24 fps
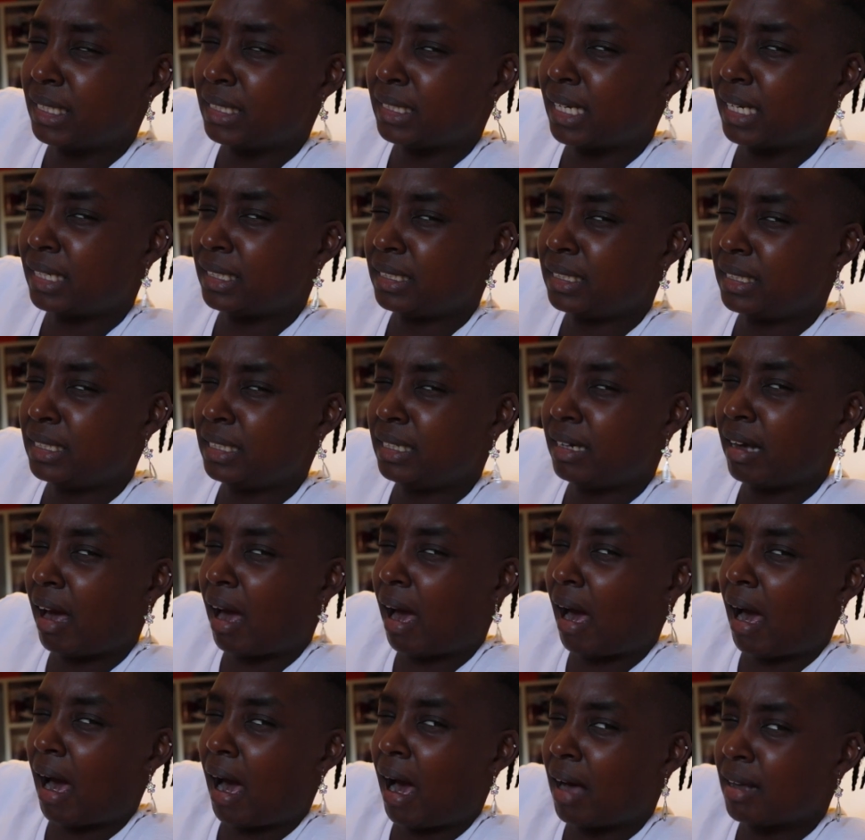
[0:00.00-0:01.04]
is that he
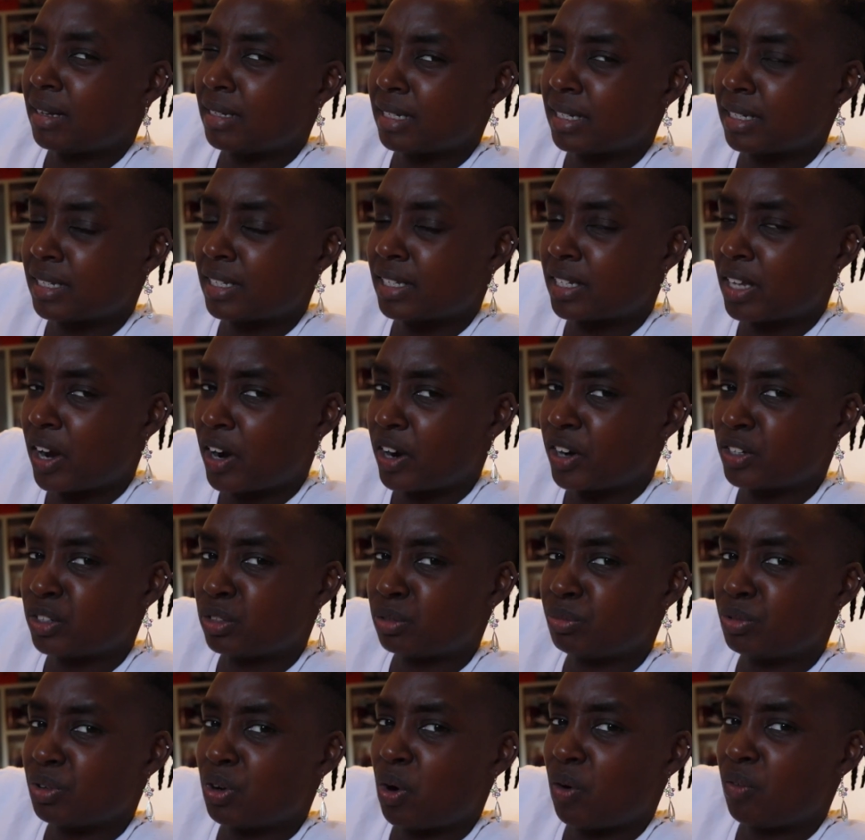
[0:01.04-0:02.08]
asks her
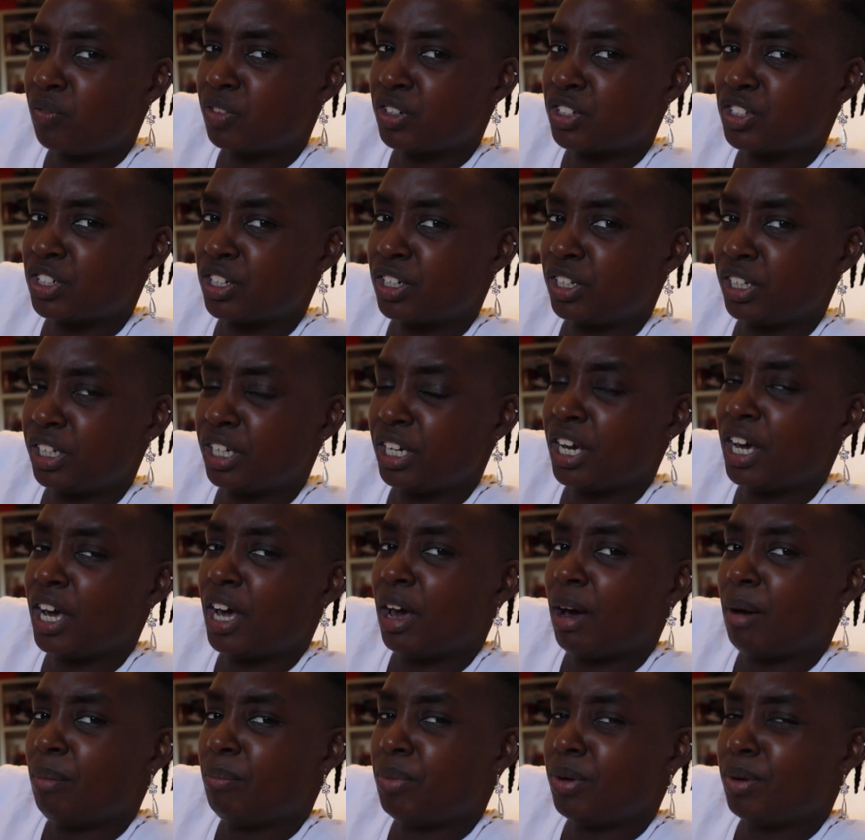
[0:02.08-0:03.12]
to officially
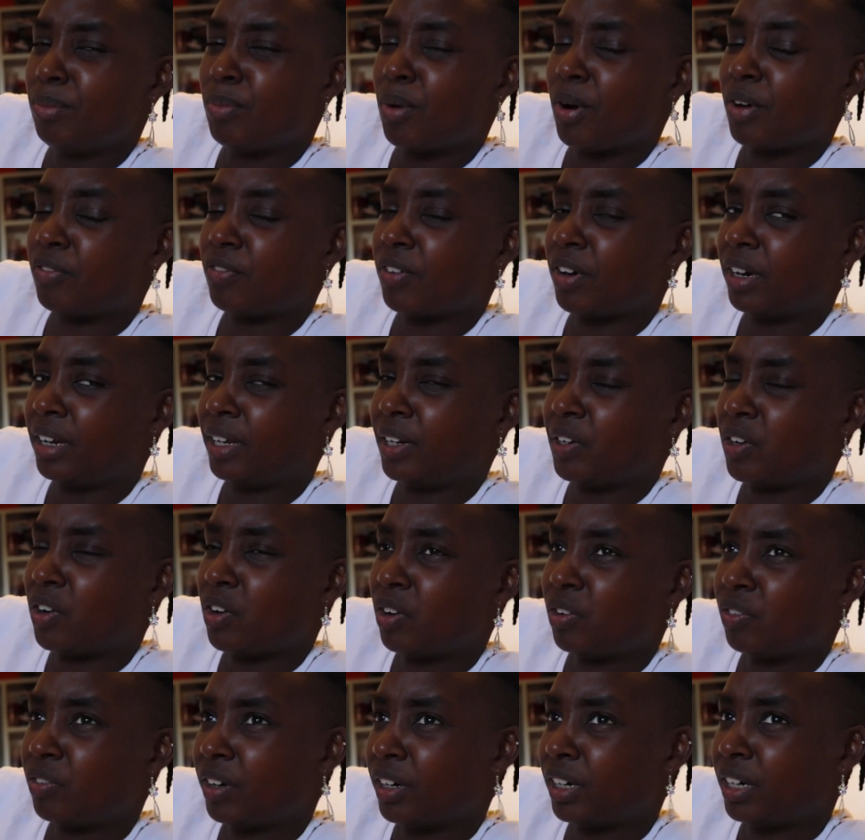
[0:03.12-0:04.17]
be boyfriend and
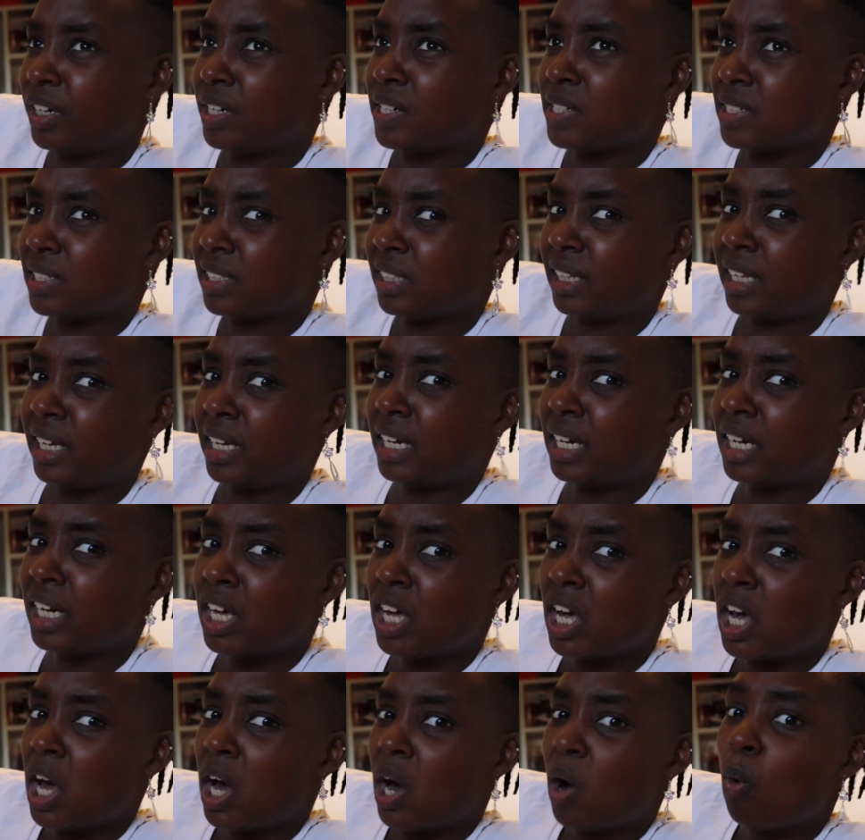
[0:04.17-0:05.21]
girlfriend. And I was like,
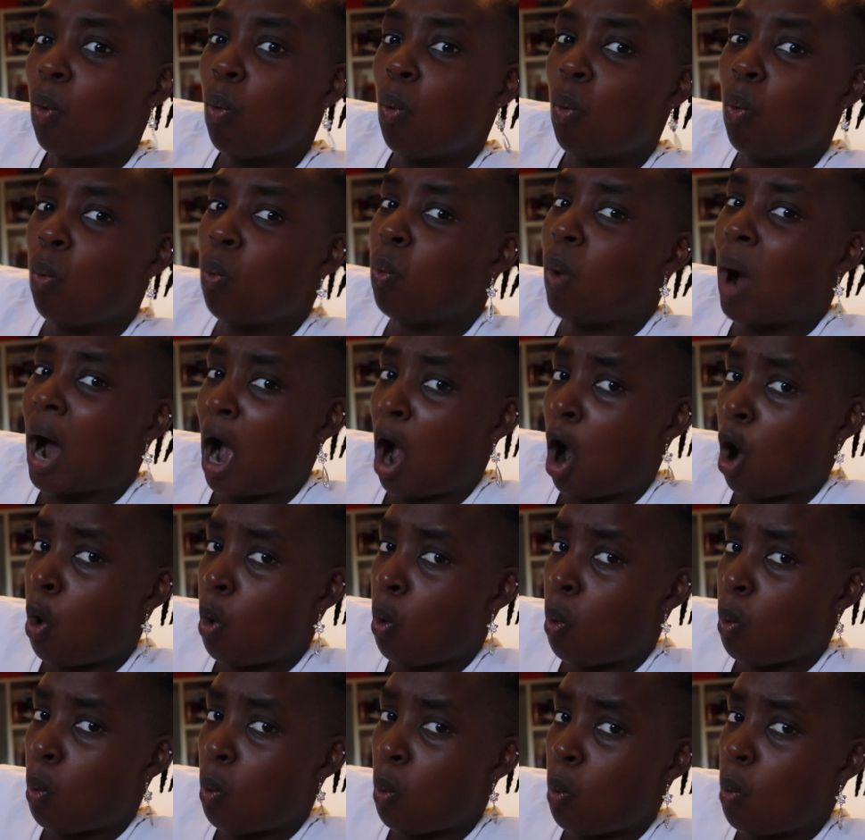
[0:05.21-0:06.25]

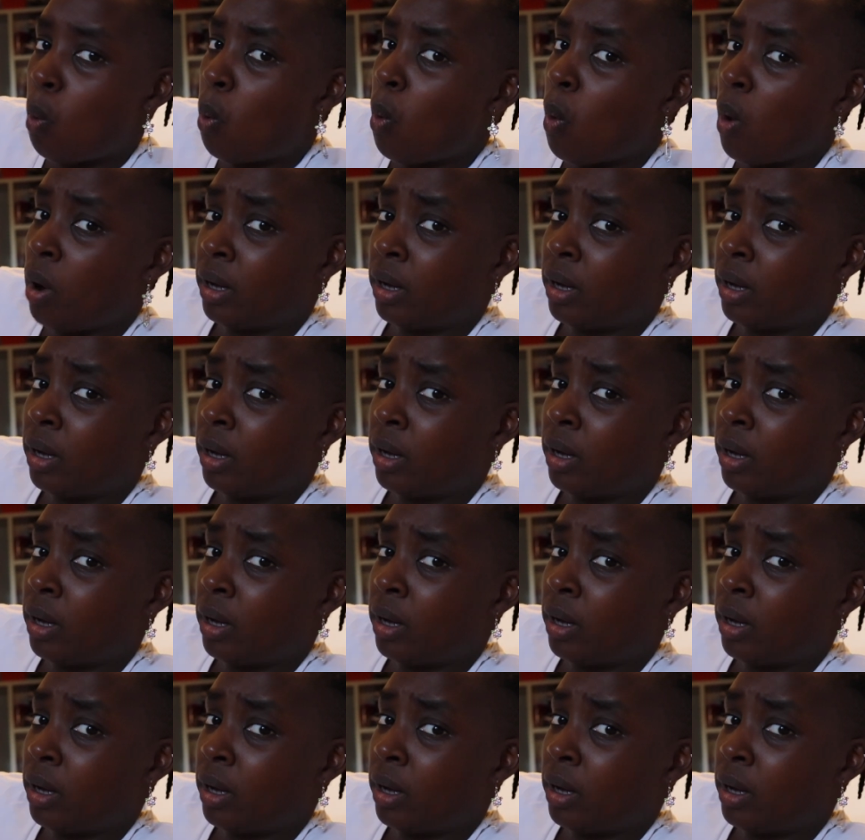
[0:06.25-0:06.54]
wow,